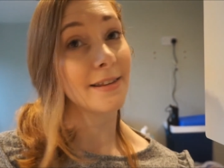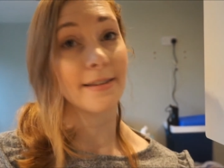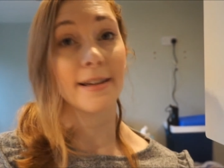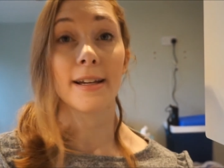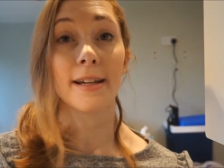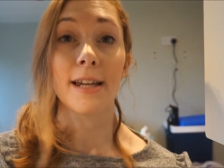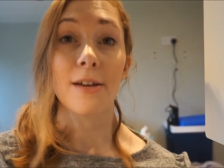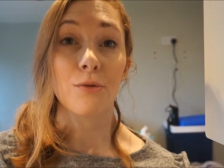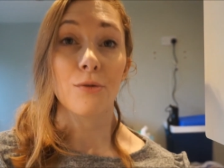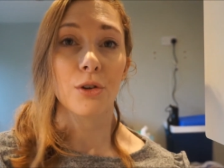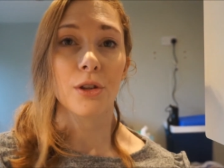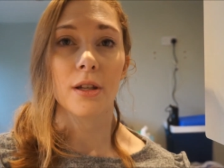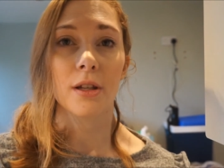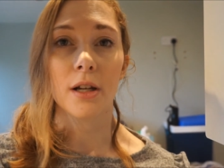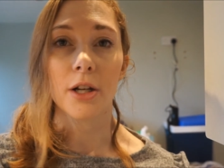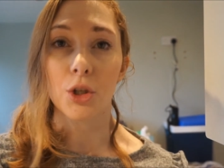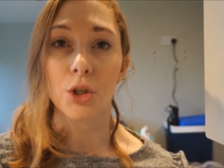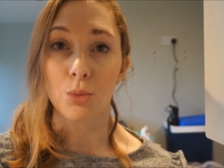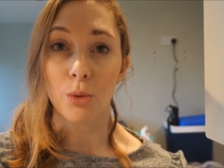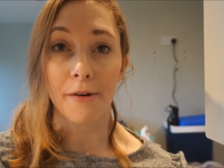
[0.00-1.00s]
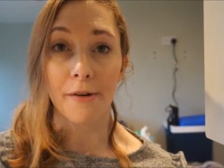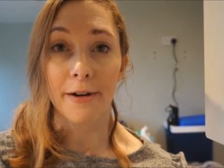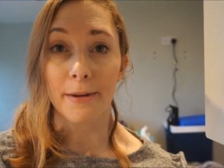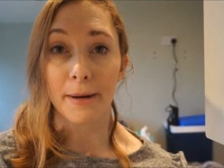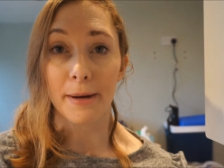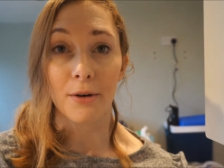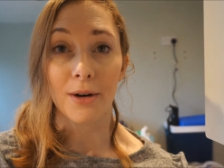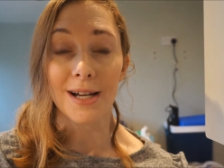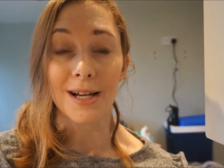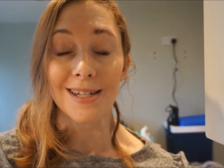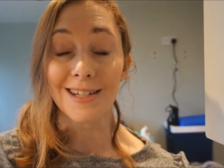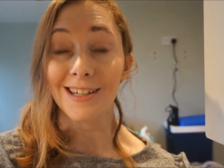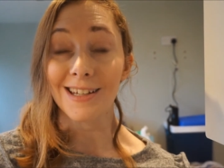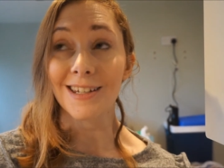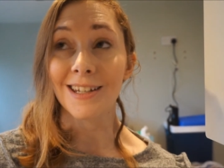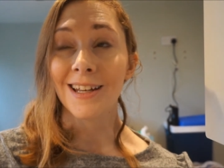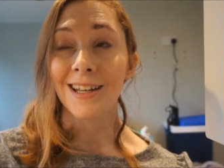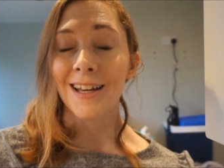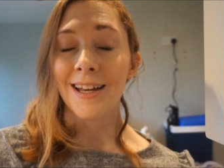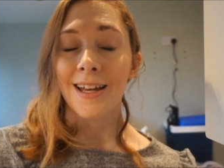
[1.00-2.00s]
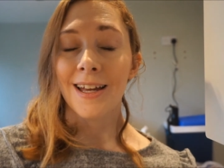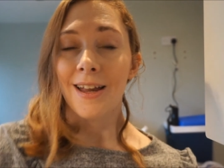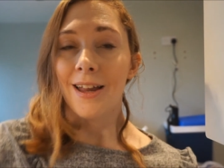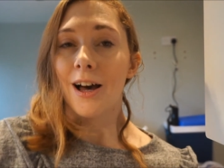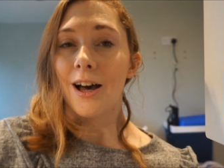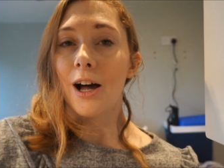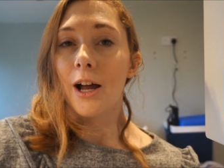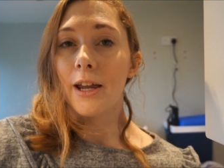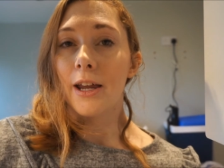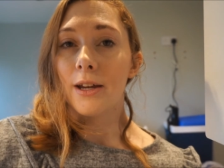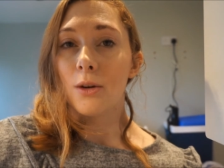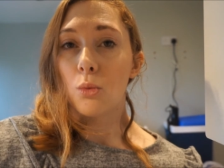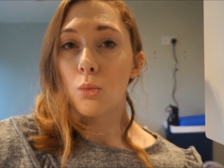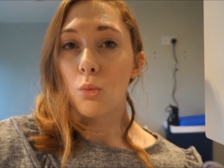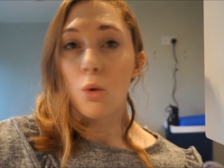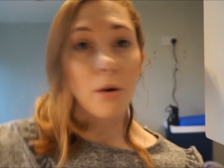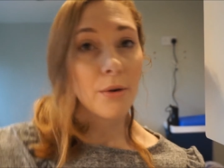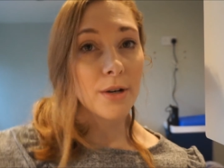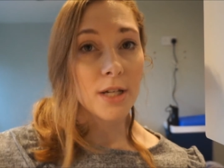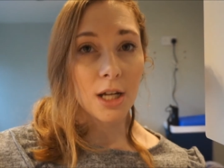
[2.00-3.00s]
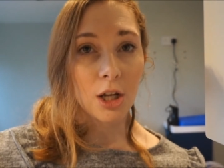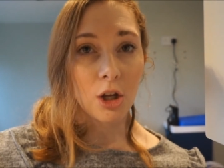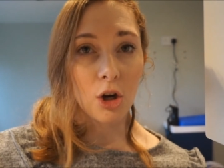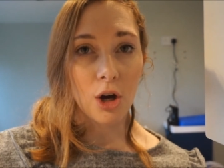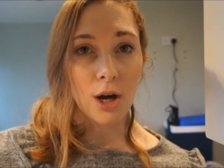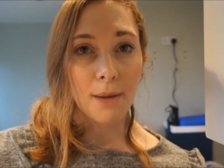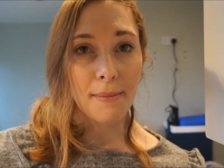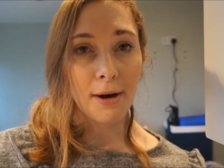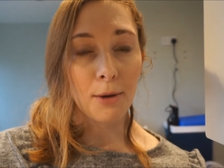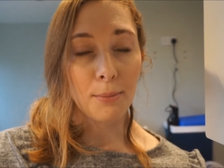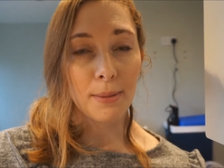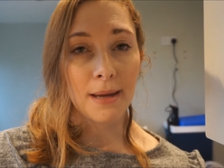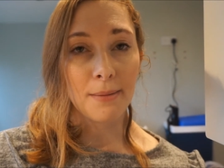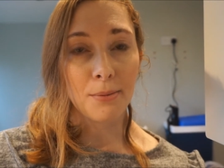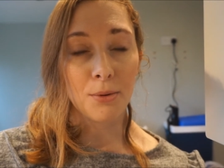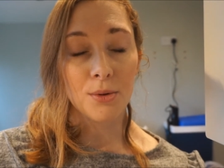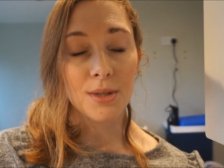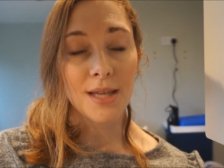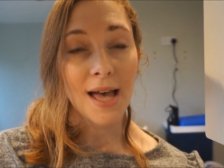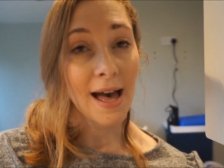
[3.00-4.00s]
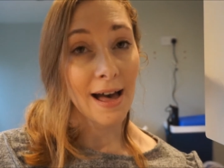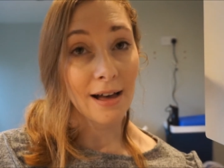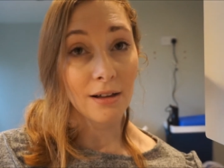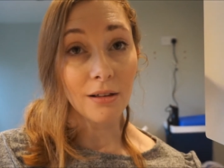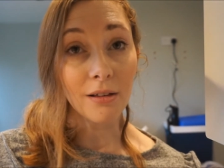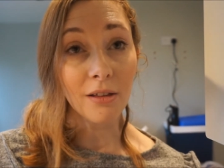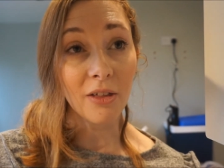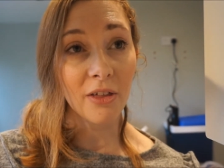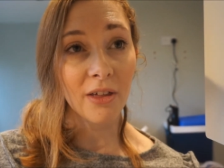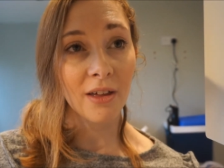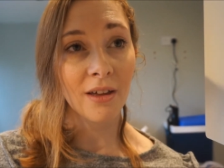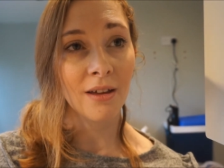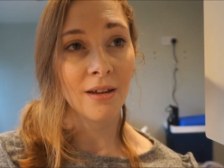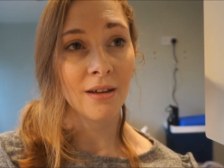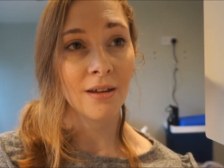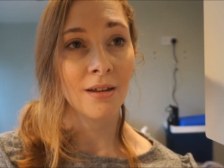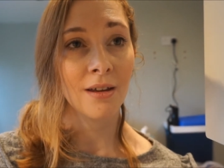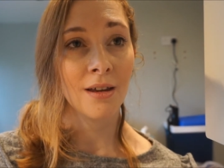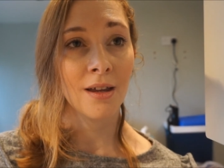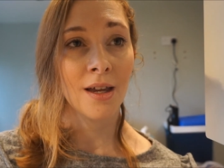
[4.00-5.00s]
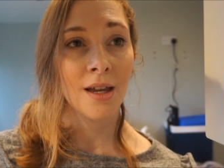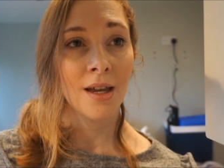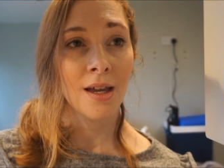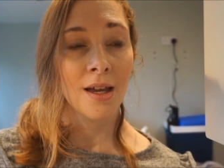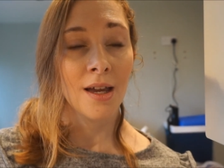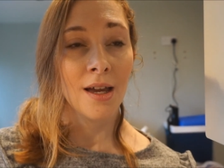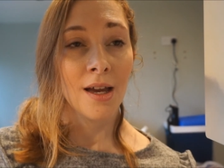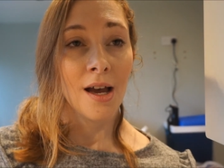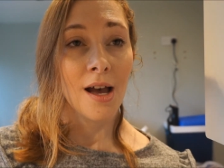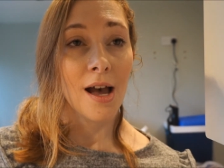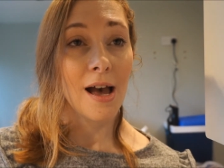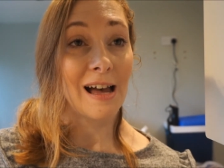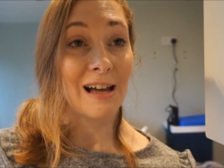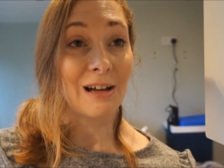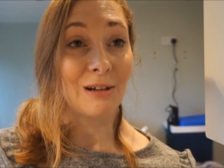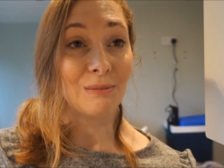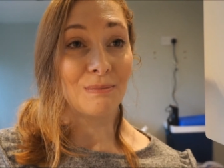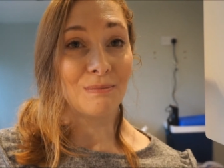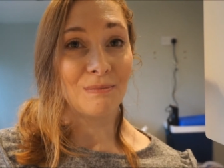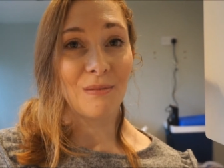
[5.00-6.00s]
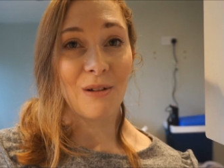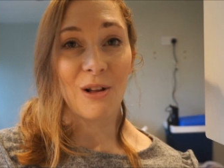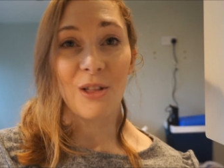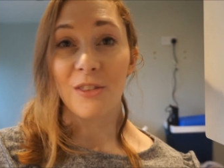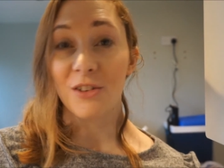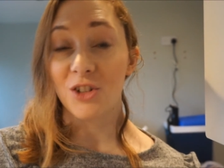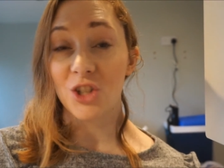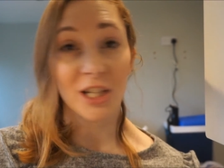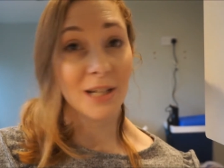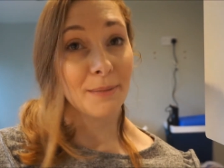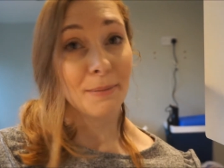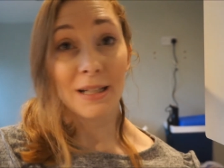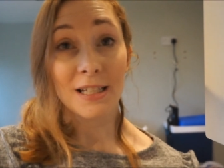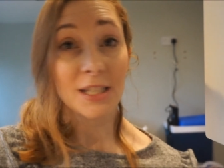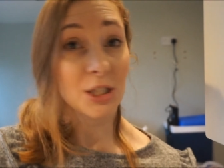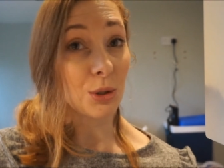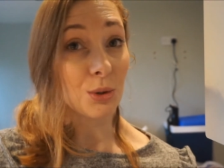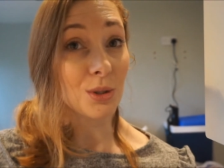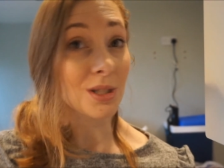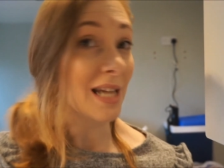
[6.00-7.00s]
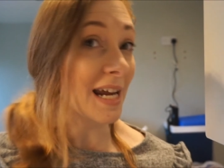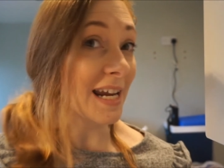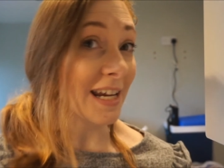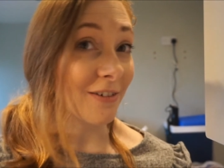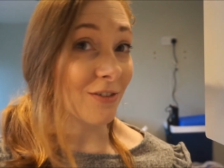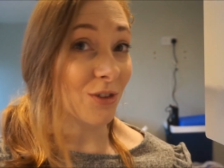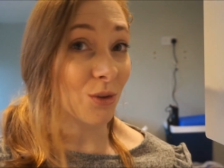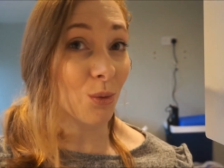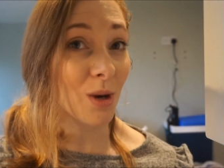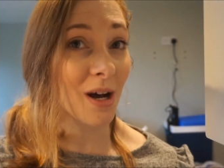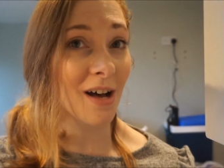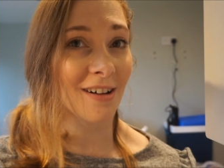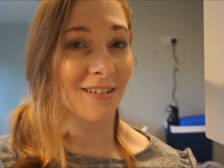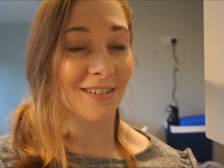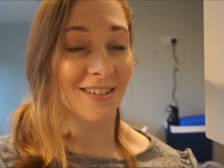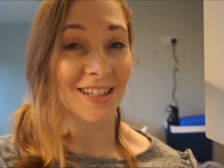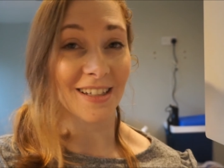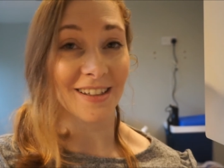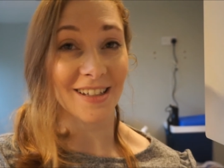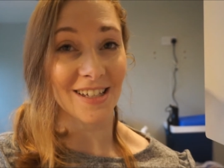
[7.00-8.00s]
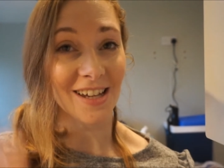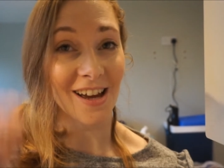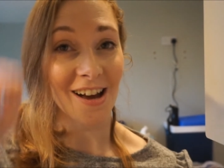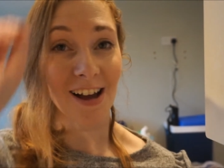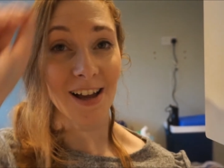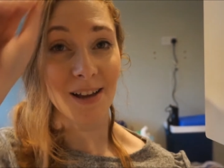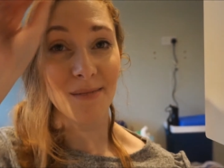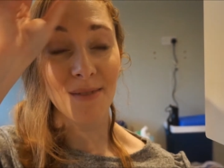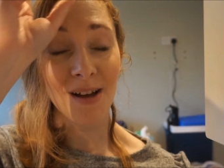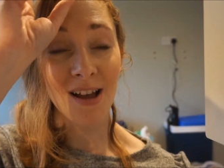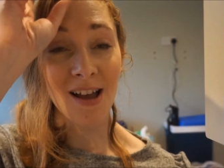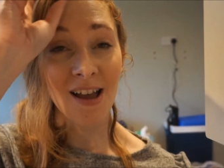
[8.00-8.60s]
and everything I could worry about, I did. I worried a lot about people's health, the geopolitical state of the world at the time